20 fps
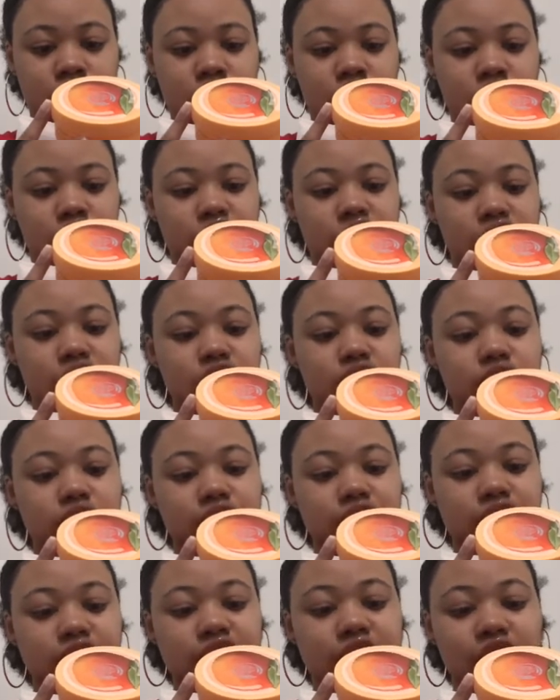See, this one
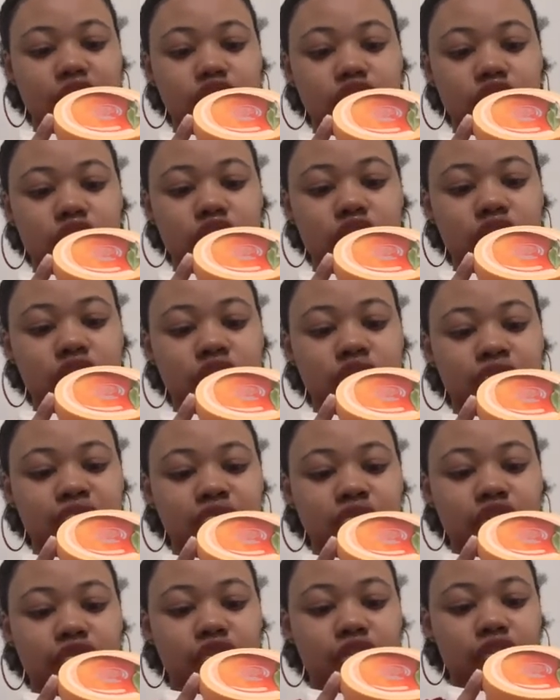says hydration
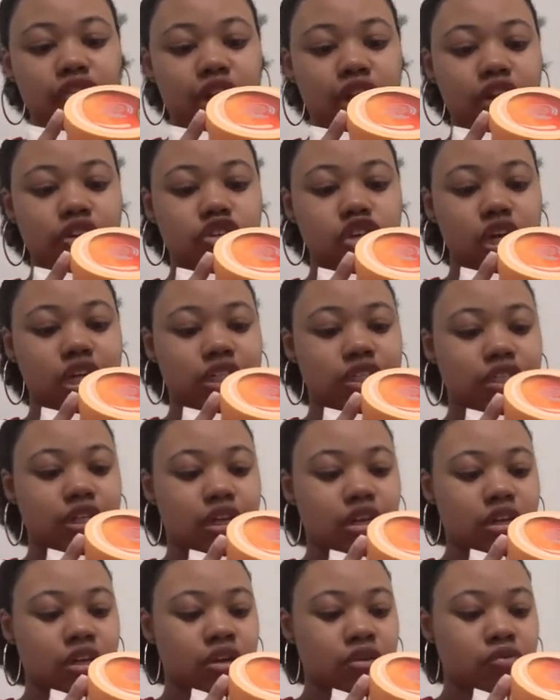for very dry
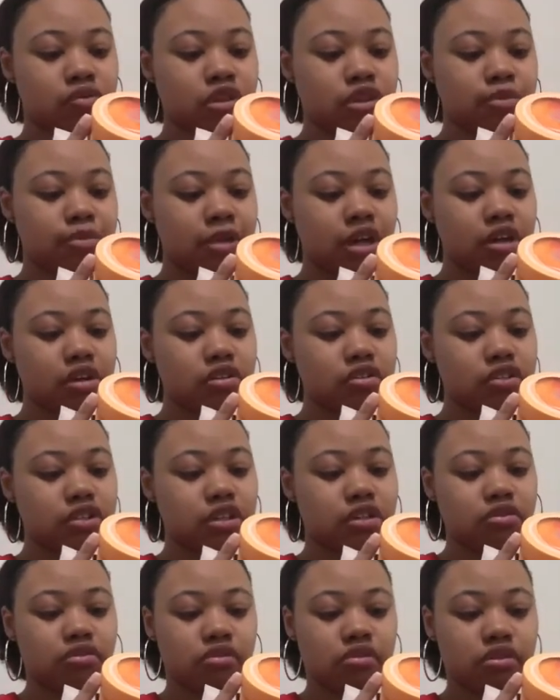skin with mango seed
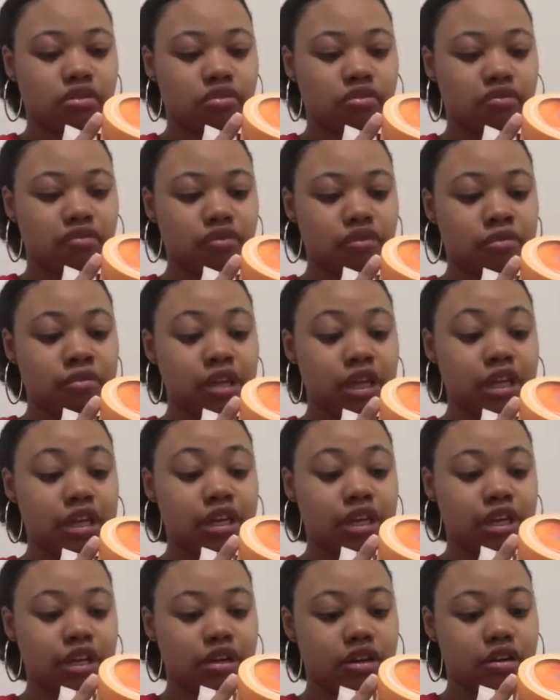oil from
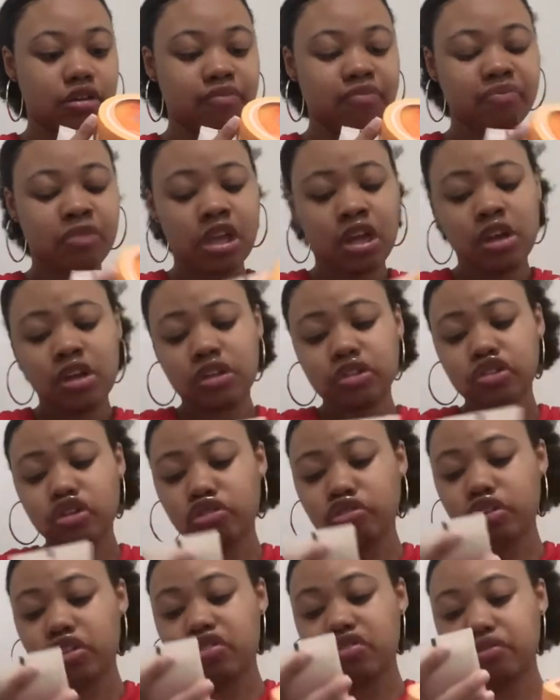India. So
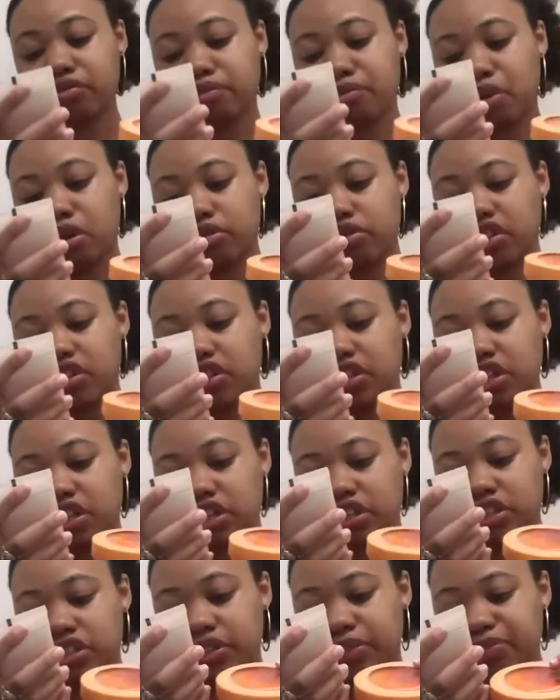both of
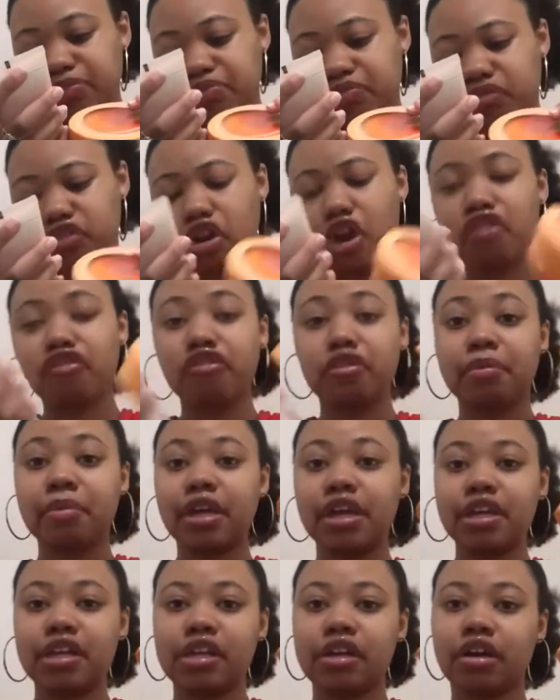these are from
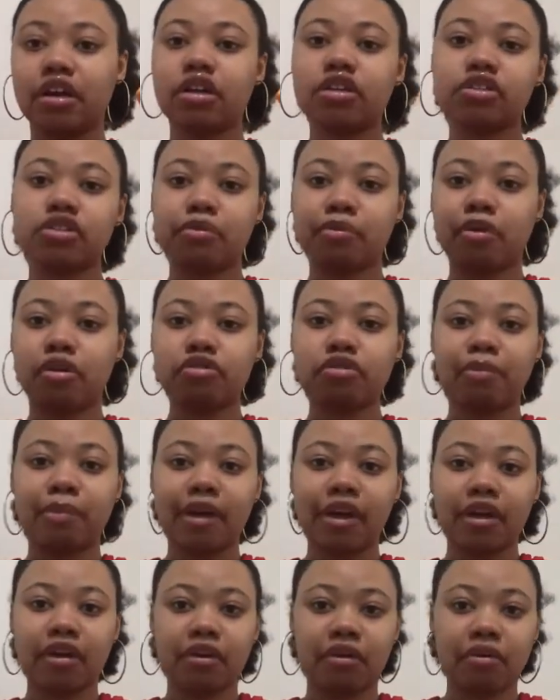India because they're both
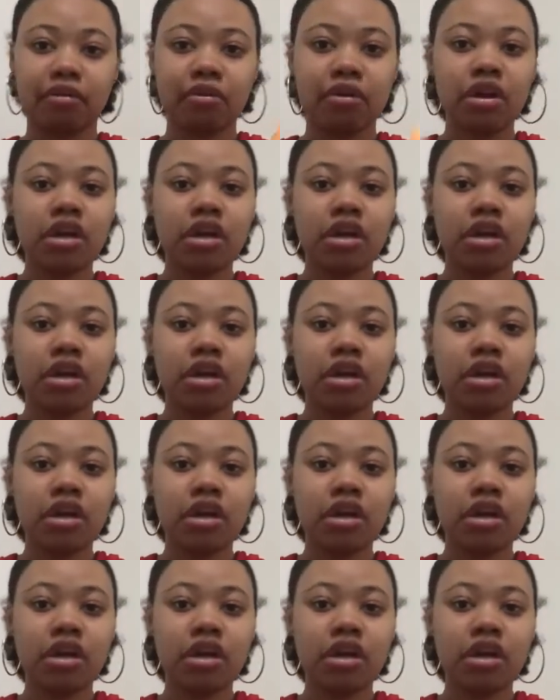mango.